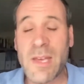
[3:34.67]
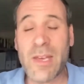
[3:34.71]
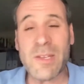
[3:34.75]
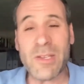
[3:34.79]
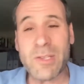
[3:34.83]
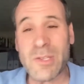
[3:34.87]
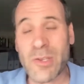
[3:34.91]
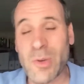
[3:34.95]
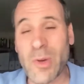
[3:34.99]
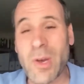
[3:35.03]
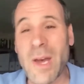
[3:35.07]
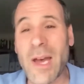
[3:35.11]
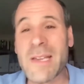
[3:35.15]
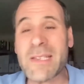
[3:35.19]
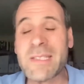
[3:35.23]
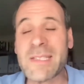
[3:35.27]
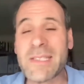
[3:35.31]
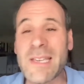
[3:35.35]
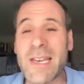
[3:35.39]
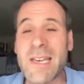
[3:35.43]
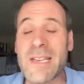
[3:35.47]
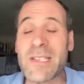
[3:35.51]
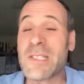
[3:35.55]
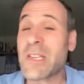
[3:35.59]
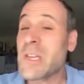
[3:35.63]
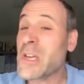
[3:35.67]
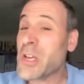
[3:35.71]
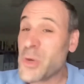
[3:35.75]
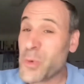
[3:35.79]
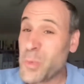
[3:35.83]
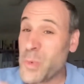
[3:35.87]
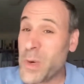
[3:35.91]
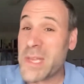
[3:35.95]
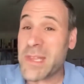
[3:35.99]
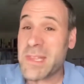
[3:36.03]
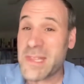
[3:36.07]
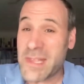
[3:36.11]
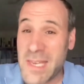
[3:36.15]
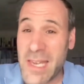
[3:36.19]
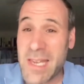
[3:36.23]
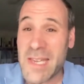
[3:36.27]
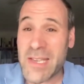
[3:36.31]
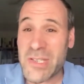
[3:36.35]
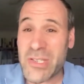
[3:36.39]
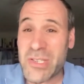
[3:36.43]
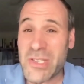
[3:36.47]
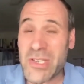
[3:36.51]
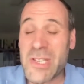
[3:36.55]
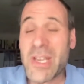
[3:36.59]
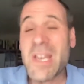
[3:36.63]
Torah says, with
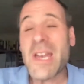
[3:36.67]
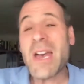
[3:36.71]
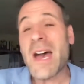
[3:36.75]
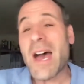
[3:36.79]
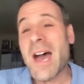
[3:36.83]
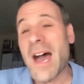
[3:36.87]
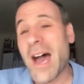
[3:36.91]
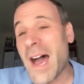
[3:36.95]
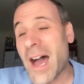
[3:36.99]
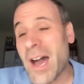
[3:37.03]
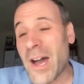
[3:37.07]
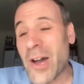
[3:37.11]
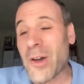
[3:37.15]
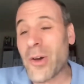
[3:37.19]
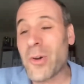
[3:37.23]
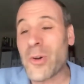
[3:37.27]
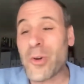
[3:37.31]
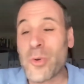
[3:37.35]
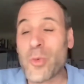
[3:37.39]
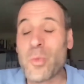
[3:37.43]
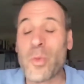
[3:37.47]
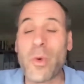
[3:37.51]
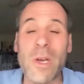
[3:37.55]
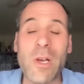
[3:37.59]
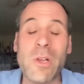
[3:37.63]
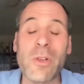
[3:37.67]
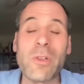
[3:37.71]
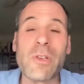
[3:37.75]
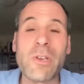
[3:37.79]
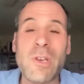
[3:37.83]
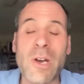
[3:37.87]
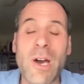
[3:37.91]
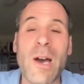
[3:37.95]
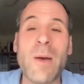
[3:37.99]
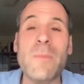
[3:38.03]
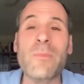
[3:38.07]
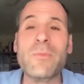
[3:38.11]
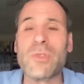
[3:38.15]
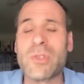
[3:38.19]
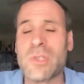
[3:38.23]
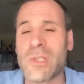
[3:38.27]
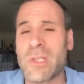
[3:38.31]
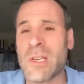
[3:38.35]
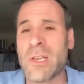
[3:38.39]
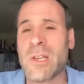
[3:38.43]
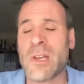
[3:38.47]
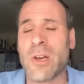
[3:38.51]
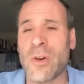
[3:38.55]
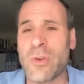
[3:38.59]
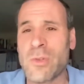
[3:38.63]
this, Aharon will come to the
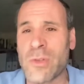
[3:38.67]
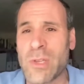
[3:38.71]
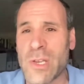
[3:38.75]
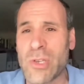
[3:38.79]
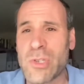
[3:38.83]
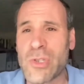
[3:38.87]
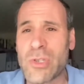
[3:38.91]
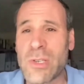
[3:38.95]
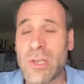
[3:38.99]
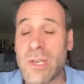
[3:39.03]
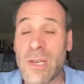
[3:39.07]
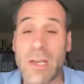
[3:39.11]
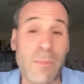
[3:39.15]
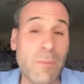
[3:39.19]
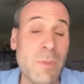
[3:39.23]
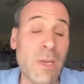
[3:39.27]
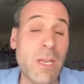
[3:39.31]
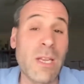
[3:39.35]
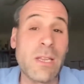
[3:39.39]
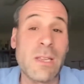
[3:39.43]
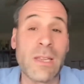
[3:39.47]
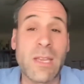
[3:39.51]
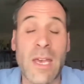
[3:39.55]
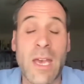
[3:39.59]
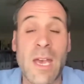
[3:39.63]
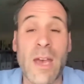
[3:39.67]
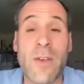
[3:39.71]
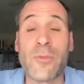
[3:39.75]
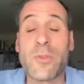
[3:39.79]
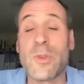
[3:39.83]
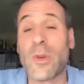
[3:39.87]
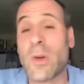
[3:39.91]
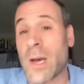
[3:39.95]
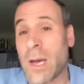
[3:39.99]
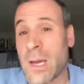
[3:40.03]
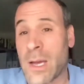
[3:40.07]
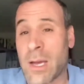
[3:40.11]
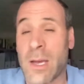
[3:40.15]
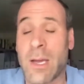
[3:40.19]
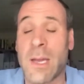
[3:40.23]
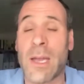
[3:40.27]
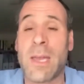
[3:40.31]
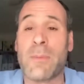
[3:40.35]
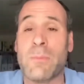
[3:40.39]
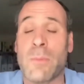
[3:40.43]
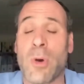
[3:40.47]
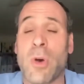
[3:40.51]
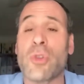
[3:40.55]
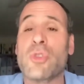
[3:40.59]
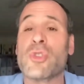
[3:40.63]
Kodesh, immediately after Acharei
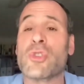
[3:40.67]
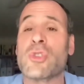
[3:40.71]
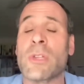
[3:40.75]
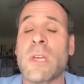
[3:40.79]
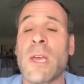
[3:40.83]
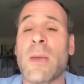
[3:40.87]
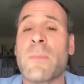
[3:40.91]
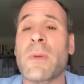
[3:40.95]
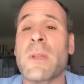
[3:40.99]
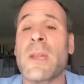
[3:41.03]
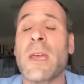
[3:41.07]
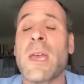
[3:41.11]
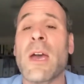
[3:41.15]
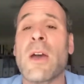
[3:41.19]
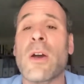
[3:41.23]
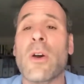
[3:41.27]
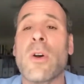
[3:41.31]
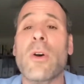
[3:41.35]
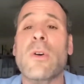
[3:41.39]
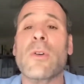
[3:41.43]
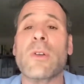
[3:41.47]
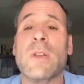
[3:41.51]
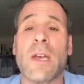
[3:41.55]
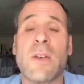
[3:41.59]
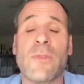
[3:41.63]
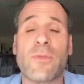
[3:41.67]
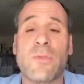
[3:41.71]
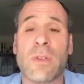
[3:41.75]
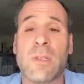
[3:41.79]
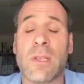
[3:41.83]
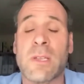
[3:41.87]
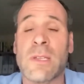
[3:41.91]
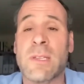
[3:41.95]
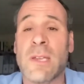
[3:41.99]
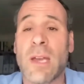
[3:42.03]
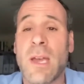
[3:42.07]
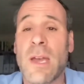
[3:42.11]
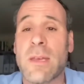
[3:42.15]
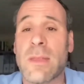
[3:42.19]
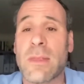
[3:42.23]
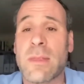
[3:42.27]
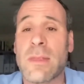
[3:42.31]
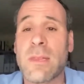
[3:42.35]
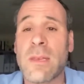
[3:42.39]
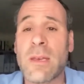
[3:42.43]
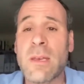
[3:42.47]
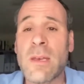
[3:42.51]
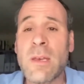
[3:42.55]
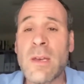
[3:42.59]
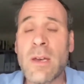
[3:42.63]
Mot Shnei Bnei Aharon, after the death
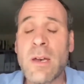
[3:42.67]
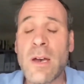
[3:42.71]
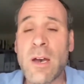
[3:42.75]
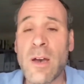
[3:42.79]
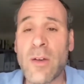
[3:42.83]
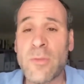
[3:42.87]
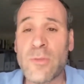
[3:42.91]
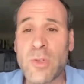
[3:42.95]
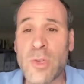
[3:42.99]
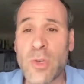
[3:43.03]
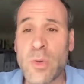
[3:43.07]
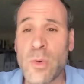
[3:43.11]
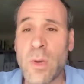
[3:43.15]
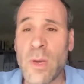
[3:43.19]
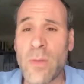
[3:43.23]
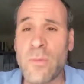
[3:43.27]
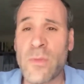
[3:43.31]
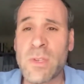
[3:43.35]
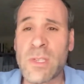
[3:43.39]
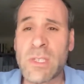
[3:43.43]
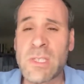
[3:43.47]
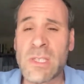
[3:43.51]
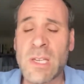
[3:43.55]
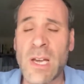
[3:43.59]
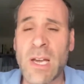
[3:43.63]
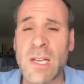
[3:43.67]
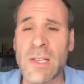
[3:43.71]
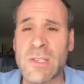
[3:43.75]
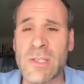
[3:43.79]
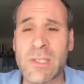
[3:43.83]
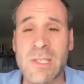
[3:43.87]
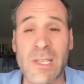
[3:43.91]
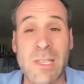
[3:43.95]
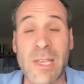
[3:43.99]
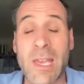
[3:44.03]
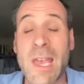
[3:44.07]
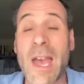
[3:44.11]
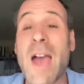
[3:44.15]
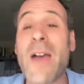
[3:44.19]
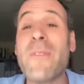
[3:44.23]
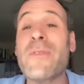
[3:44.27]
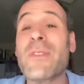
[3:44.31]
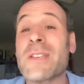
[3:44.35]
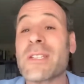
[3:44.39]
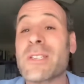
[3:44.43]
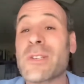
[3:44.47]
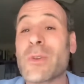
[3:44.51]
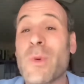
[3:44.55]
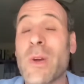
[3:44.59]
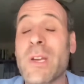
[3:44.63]
of two of his sons. And the
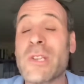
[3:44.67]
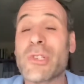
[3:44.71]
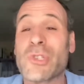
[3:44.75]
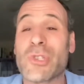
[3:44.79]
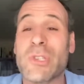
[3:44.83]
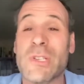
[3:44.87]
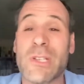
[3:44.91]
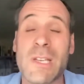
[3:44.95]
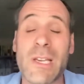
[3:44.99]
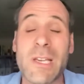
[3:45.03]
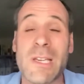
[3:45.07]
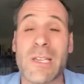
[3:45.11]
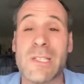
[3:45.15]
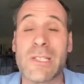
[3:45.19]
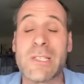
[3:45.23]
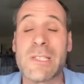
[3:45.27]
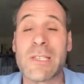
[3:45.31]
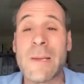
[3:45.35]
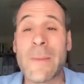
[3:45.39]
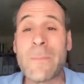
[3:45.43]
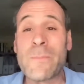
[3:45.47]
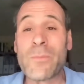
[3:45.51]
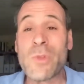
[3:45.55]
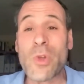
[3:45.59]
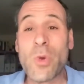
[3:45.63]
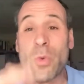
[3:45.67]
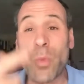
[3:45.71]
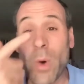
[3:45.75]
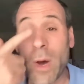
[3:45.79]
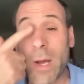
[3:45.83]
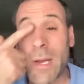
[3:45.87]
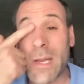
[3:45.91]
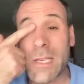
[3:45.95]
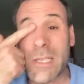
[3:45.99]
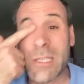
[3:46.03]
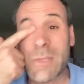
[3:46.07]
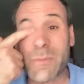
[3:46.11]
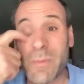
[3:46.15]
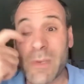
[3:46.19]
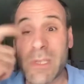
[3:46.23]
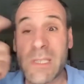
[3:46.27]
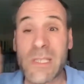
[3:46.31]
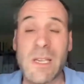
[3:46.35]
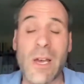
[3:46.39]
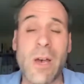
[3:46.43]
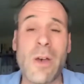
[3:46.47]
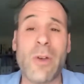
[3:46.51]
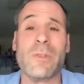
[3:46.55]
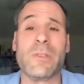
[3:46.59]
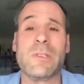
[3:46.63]
obvious question is, what is
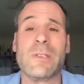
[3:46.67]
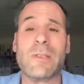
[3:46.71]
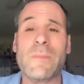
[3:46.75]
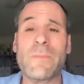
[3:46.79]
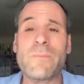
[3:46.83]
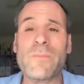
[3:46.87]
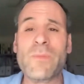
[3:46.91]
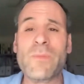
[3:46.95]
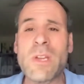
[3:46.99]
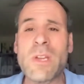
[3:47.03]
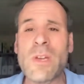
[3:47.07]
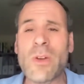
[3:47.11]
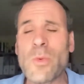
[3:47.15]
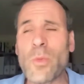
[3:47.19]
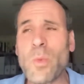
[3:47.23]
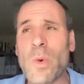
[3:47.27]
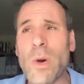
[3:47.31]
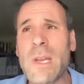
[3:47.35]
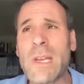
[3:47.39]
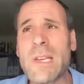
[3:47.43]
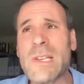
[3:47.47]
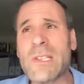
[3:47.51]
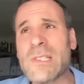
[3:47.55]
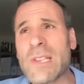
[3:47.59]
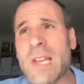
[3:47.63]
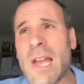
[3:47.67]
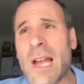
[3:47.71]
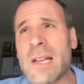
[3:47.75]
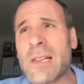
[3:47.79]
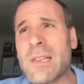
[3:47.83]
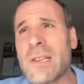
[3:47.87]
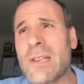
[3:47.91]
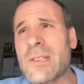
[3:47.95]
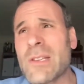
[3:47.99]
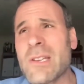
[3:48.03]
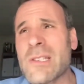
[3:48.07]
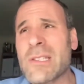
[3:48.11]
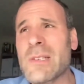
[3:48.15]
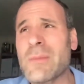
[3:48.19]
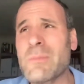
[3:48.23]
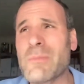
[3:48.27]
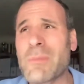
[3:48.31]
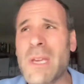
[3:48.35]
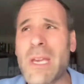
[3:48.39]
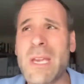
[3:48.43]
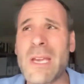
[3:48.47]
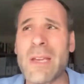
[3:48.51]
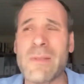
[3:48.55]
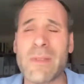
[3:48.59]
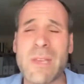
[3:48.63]
Bezot? What exactly does it
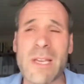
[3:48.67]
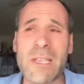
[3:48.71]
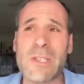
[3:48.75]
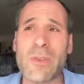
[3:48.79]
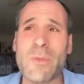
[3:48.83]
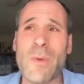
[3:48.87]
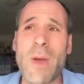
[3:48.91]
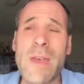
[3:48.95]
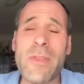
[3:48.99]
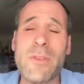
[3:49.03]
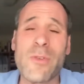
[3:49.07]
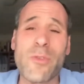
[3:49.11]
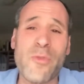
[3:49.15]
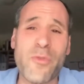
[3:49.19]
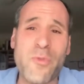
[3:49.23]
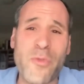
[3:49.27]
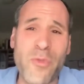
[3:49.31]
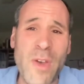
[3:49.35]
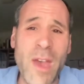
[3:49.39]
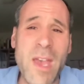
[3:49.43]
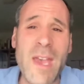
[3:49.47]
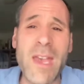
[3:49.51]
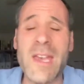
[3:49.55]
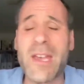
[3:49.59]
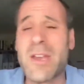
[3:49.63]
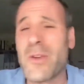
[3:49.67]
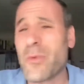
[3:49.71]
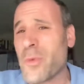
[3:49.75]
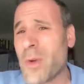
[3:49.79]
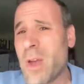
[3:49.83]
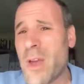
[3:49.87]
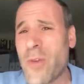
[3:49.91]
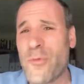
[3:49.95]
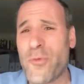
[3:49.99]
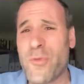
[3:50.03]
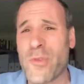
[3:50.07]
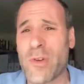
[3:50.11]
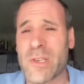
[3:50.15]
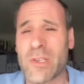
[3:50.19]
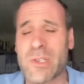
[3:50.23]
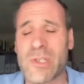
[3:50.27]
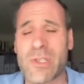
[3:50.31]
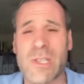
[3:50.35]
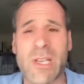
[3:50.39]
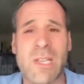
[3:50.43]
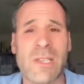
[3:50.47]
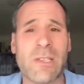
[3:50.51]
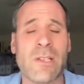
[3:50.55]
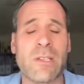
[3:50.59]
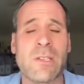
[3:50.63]
mean? That's a rather vague reference
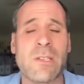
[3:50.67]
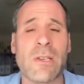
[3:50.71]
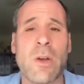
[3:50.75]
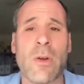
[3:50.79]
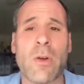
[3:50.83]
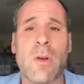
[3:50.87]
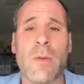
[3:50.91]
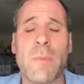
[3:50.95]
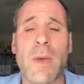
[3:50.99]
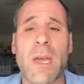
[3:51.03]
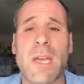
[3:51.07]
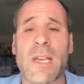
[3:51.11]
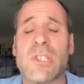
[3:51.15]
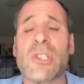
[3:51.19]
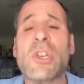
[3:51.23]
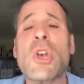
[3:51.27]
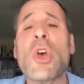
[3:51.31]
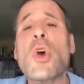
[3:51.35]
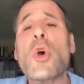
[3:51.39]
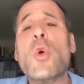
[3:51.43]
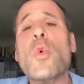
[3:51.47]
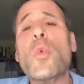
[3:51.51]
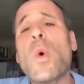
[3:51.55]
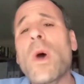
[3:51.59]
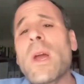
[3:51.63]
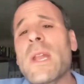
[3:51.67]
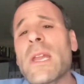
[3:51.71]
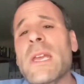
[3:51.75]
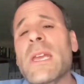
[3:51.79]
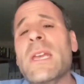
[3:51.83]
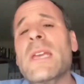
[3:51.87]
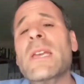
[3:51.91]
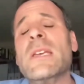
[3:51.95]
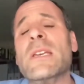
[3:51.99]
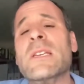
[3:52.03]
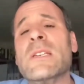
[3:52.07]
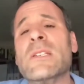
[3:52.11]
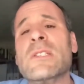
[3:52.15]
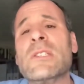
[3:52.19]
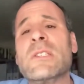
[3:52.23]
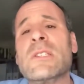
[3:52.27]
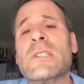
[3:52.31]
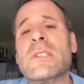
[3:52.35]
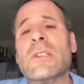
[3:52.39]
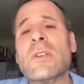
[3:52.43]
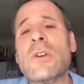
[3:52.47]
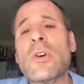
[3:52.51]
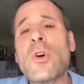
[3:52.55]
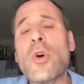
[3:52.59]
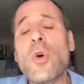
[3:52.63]
that the Torah makes. What
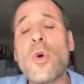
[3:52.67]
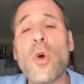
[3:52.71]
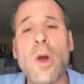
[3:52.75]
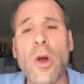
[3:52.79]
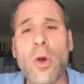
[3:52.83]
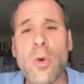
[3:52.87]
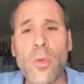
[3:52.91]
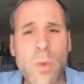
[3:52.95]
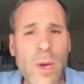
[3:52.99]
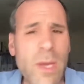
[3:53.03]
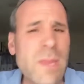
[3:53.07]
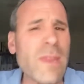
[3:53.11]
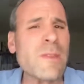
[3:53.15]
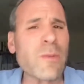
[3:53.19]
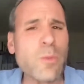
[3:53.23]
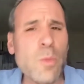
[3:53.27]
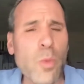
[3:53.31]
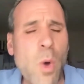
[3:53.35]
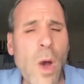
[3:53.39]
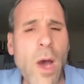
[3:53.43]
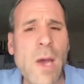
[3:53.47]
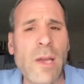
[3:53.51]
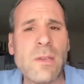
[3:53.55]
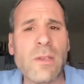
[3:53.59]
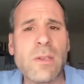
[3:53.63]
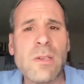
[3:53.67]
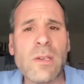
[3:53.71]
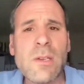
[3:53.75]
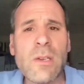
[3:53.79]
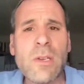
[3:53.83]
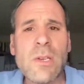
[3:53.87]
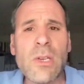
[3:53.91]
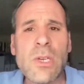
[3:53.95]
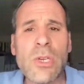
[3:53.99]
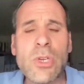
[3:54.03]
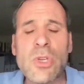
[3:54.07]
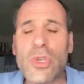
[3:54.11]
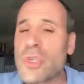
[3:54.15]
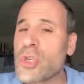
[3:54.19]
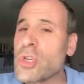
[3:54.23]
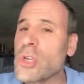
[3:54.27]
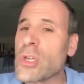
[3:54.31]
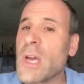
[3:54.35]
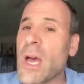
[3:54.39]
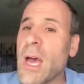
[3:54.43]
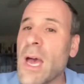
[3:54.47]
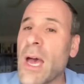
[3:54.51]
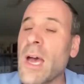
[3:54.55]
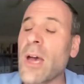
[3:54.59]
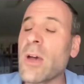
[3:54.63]
is, or with what, should
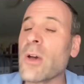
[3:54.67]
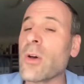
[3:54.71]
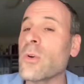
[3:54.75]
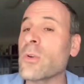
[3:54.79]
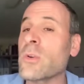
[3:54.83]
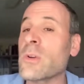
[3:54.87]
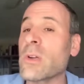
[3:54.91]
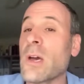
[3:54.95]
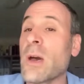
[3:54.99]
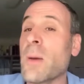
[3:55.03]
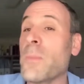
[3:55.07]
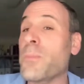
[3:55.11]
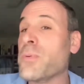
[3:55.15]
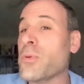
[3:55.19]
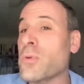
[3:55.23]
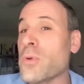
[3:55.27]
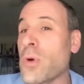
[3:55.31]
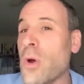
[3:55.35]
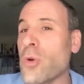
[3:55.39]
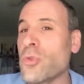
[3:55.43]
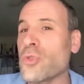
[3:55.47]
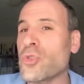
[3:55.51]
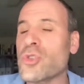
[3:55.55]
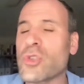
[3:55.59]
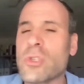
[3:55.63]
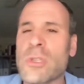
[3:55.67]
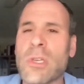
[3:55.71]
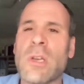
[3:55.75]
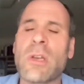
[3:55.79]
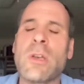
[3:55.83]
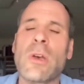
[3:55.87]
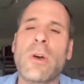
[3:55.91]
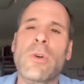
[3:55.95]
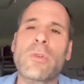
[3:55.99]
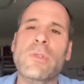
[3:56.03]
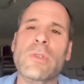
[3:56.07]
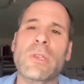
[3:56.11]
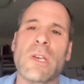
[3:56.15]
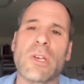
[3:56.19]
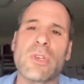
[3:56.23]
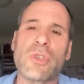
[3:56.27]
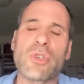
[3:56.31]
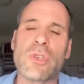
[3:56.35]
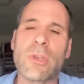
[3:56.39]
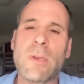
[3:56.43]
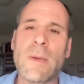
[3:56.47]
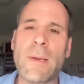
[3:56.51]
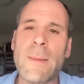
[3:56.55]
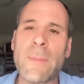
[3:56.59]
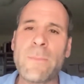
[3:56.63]
Aharon approach the
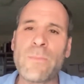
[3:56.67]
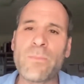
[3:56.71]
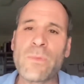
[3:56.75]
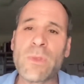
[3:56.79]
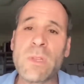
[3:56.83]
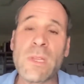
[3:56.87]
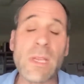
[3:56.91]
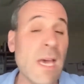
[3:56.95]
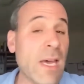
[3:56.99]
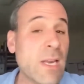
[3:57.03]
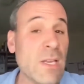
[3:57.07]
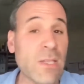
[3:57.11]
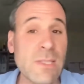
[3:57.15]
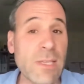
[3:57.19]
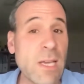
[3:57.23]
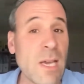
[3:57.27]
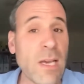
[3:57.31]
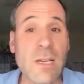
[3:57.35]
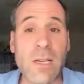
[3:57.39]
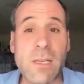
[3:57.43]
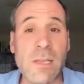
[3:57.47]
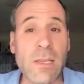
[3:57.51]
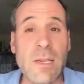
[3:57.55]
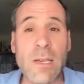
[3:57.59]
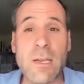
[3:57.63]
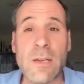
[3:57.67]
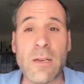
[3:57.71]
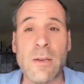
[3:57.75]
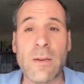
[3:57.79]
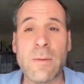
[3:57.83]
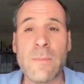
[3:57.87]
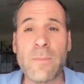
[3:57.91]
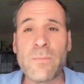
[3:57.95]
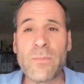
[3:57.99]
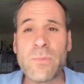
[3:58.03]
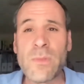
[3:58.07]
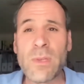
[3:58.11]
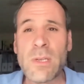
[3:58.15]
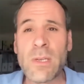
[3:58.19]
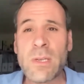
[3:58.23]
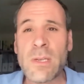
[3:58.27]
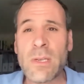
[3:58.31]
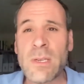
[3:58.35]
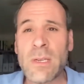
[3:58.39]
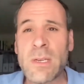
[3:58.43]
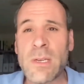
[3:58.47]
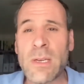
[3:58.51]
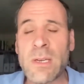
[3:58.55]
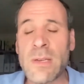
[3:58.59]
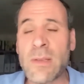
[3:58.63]
Kodesh? That is not clear,
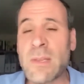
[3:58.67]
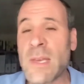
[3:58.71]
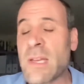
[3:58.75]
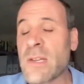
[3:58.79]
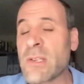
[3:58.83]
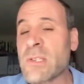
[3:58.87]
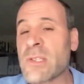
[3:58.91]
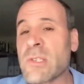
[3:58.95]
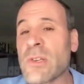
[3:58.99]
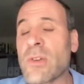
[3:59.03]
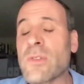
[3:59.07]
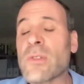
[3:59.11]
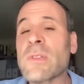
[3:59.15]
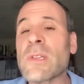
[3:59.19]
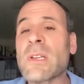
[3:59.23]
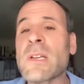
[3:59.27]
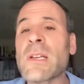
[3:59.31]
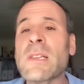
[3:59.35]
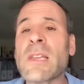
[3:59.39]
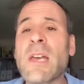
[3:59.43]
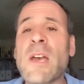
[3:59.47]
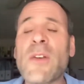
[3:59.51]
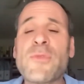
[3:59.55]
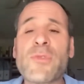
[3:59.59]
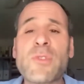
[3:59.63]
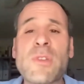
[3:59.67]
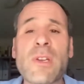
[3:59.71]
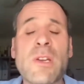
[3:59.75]
and that is certainly left to